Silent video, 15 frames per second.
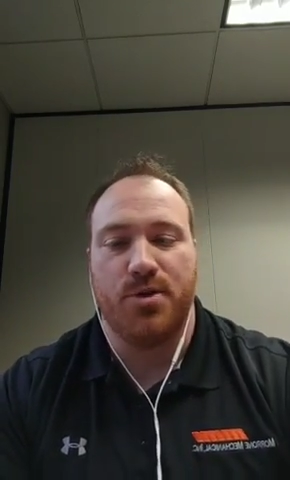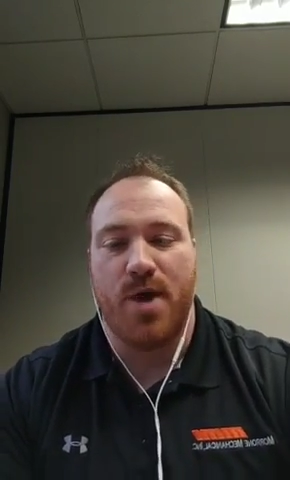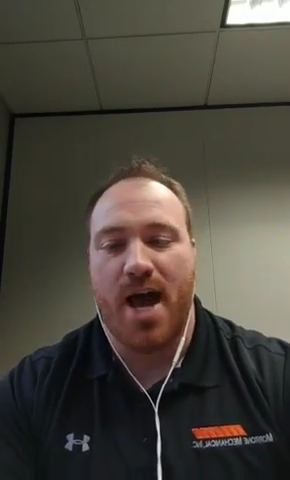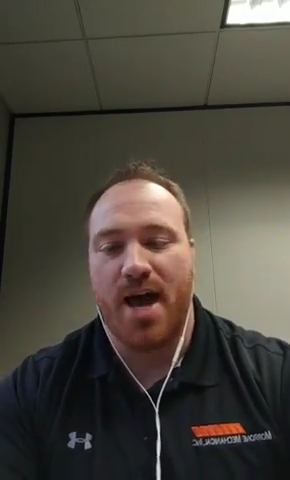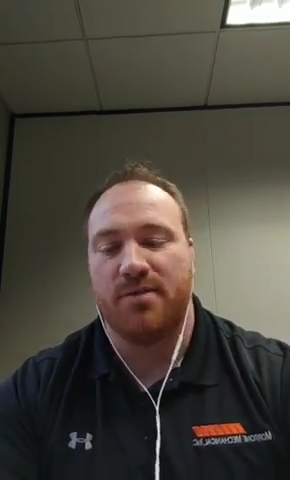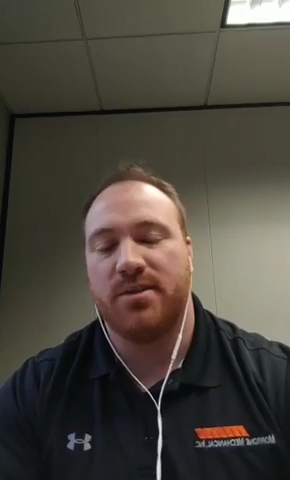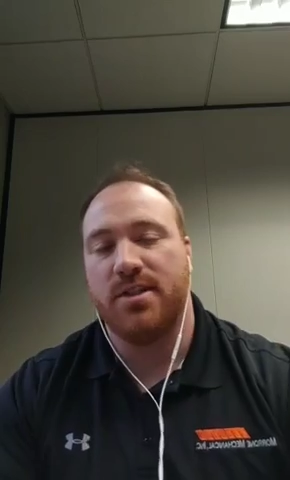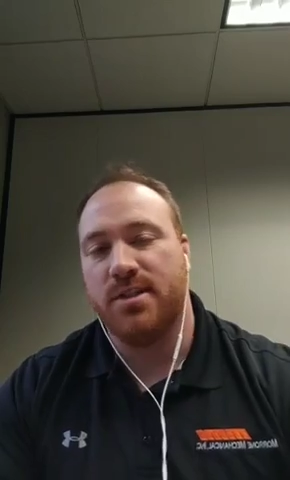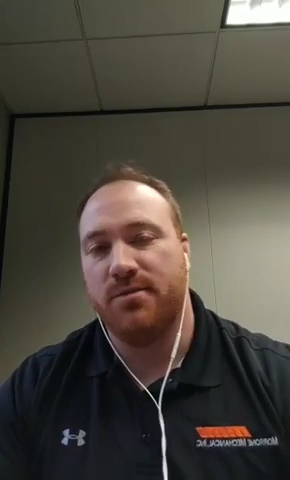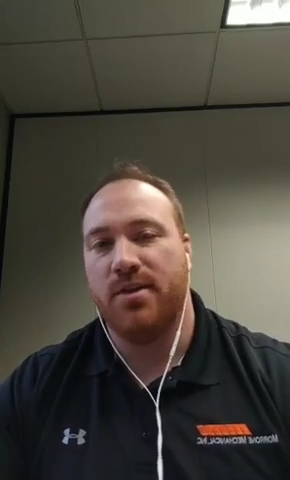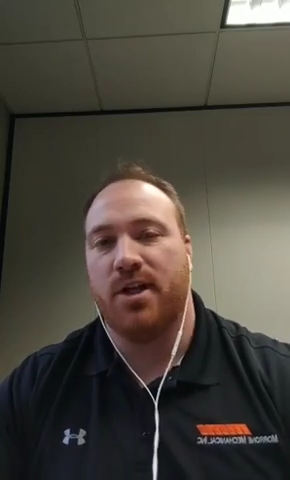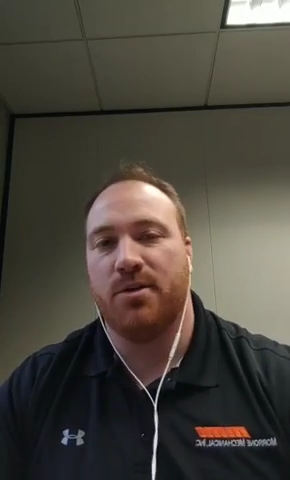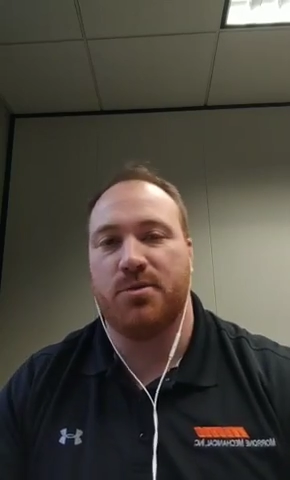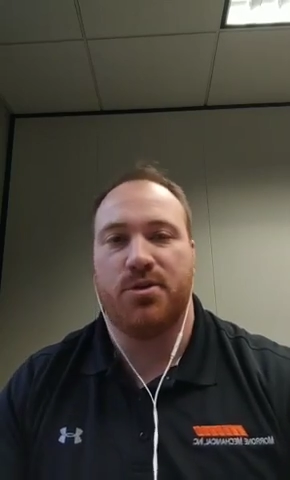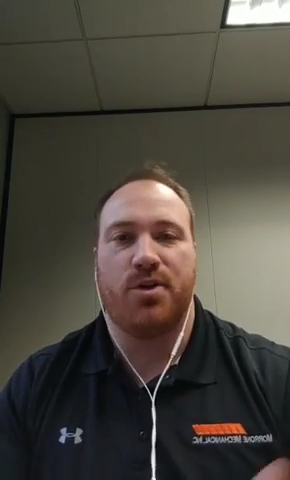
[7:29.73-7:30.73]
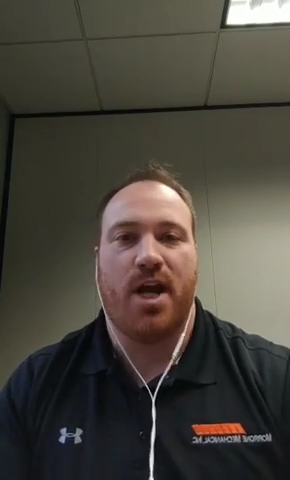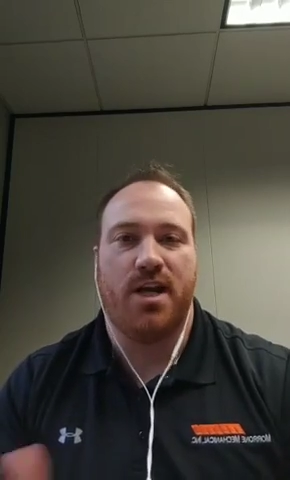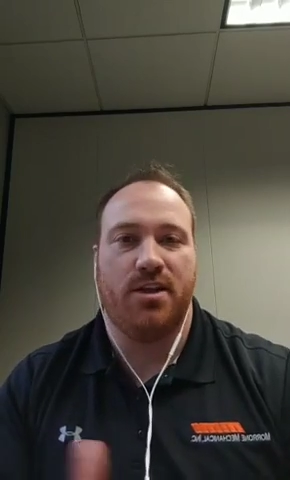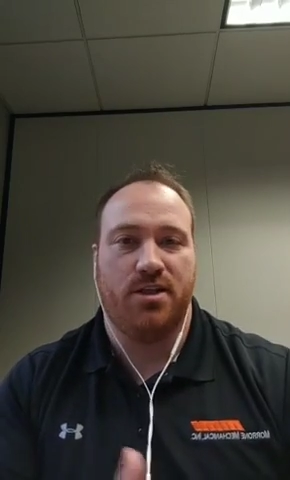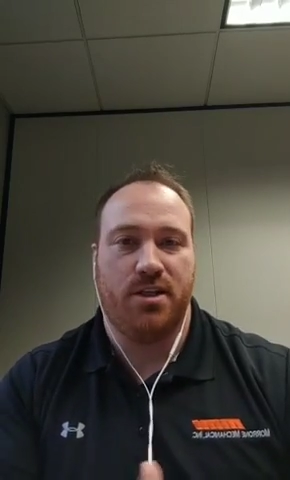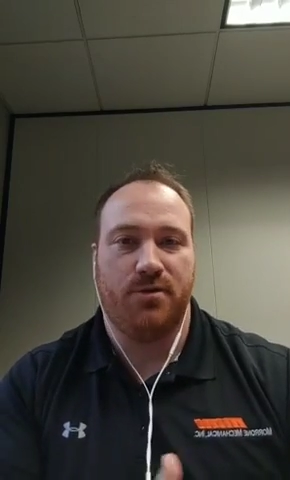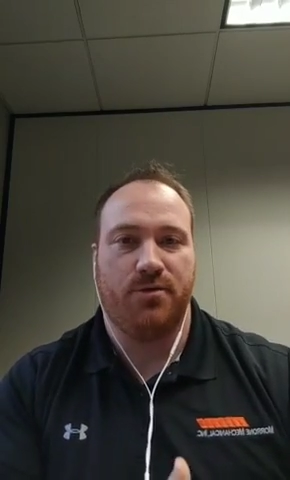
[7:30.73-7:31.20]
you have to develop
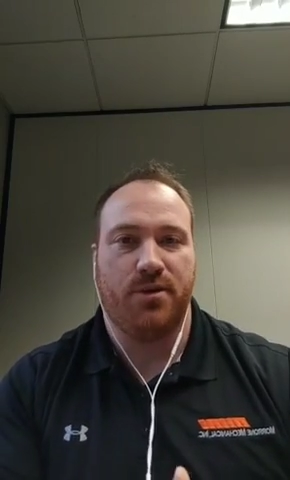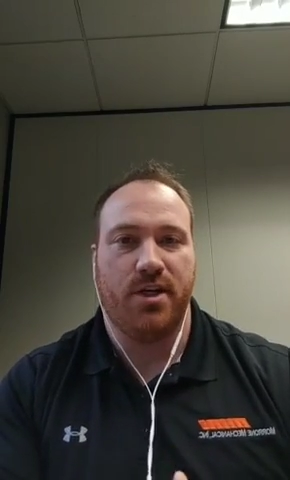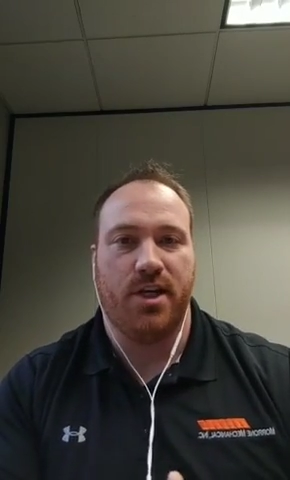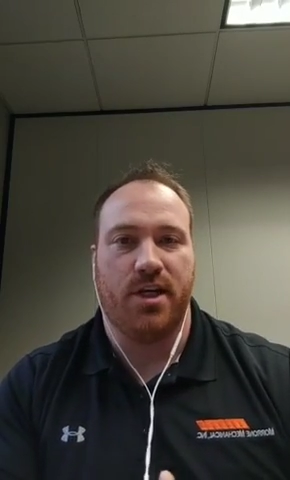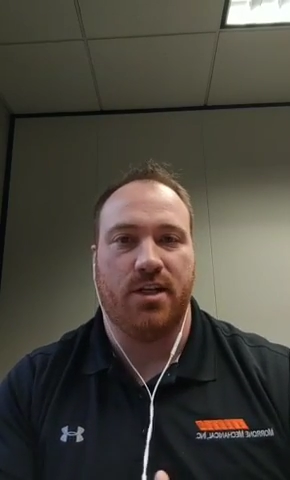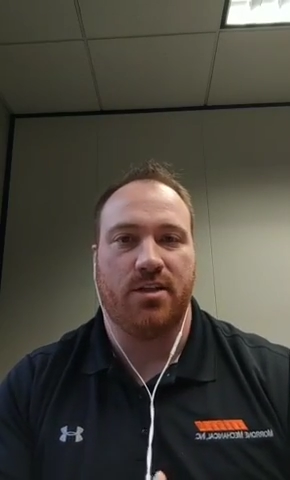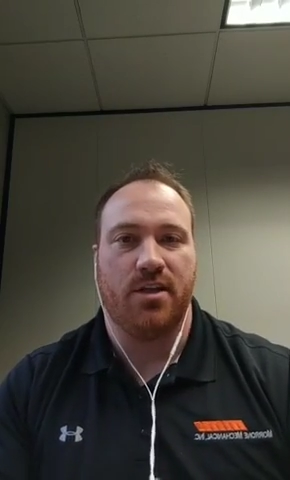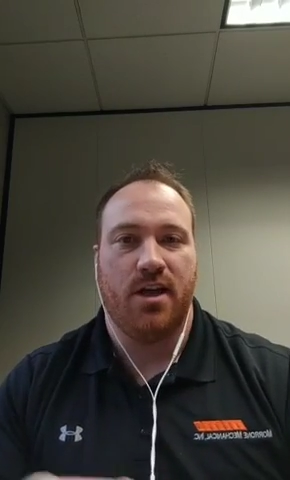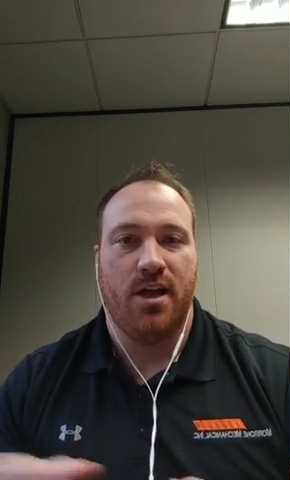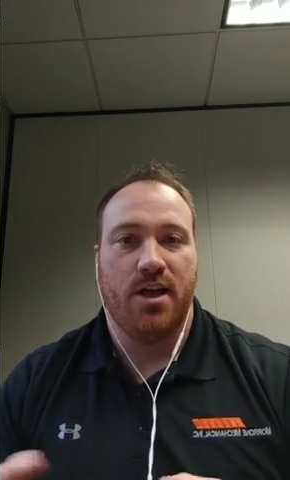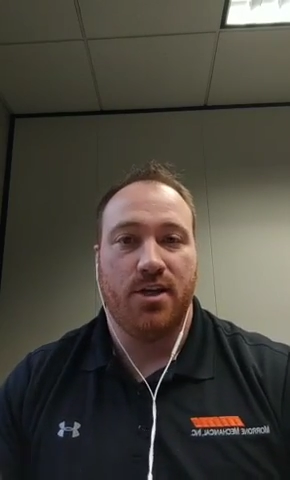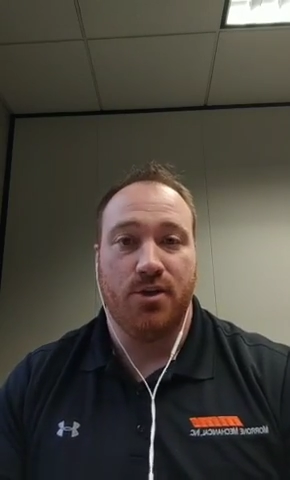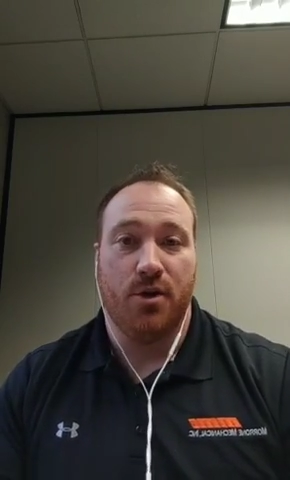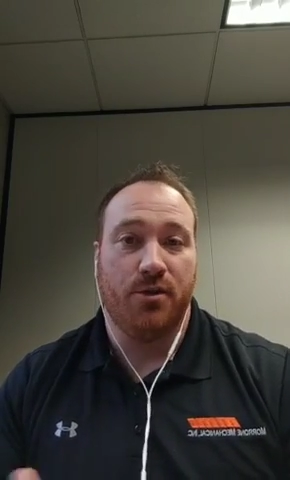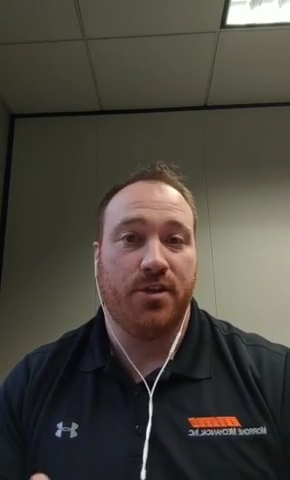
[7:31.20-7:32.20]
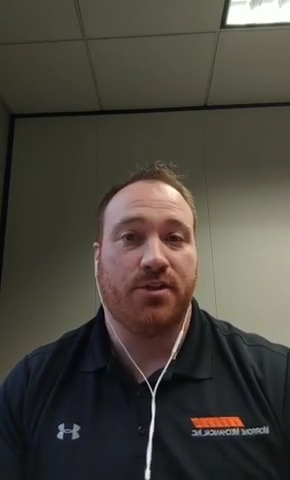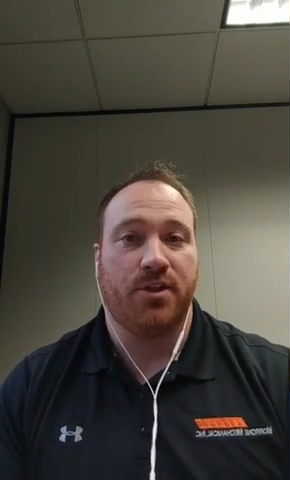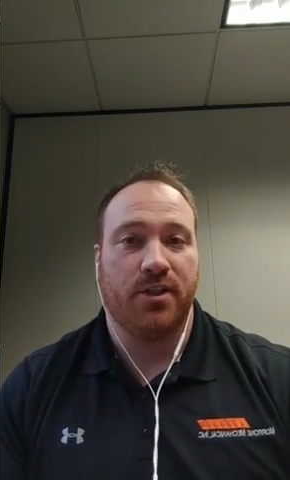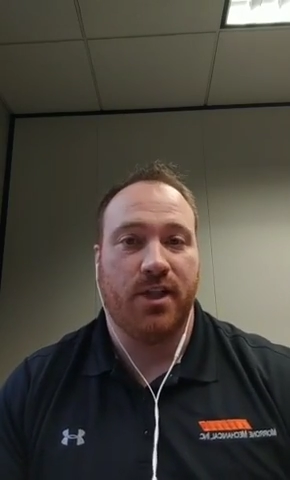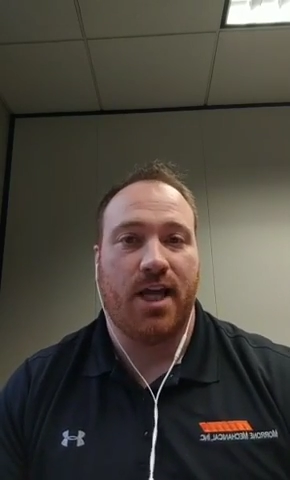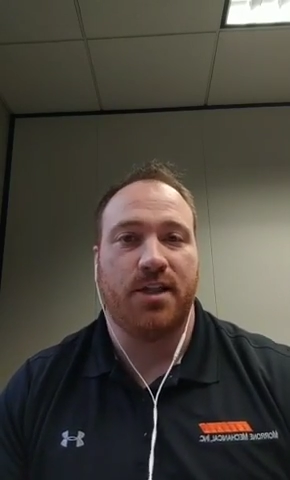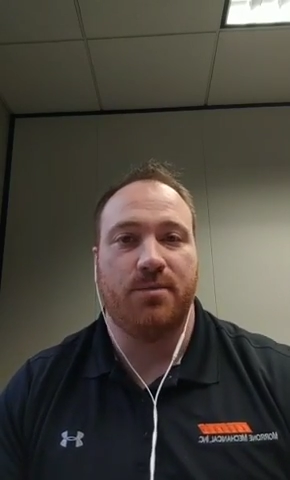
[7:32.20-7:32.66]
strategies for each, know that
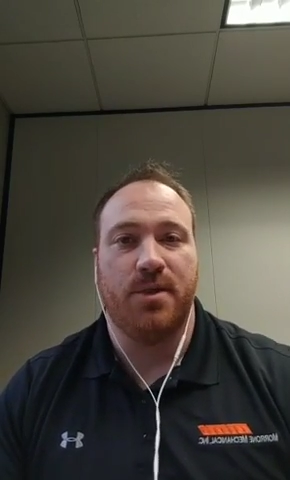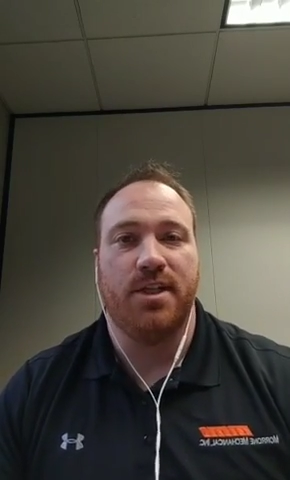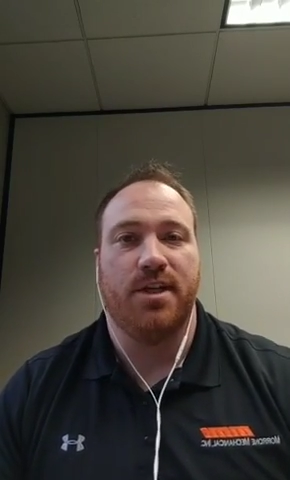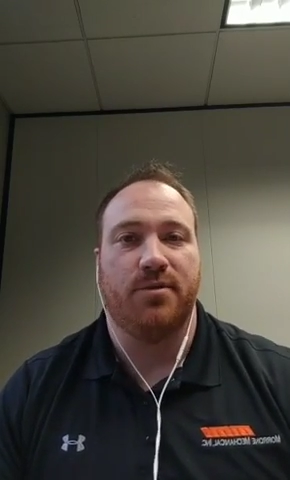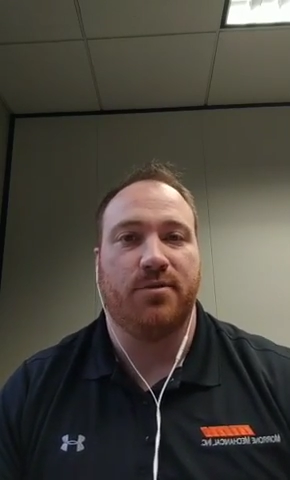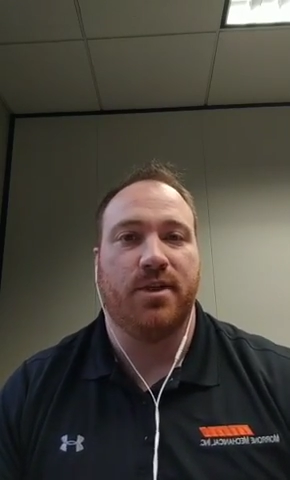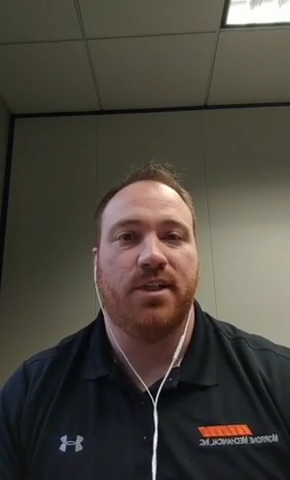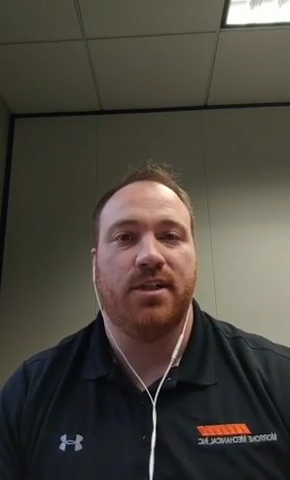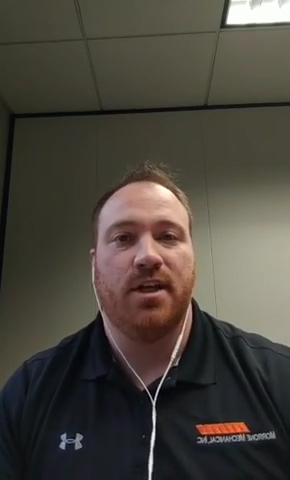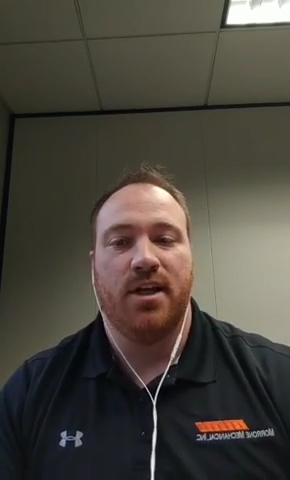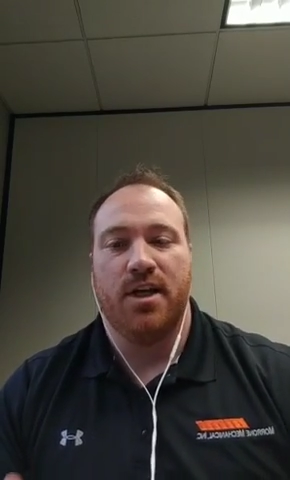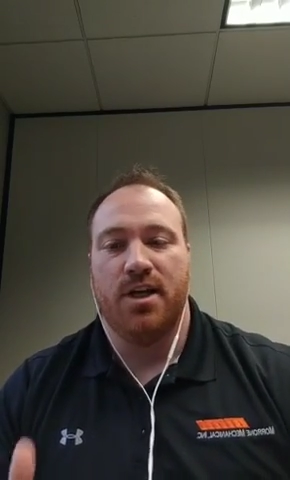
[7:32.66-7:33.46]
they're allowed to be different,